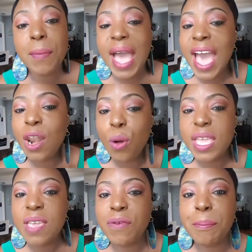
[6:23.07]
I don't
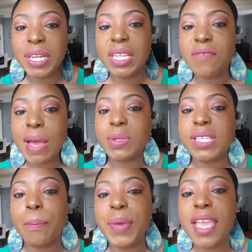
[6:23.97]
even believe I was
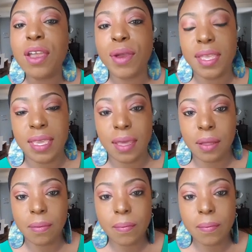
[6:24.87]
a parent yet.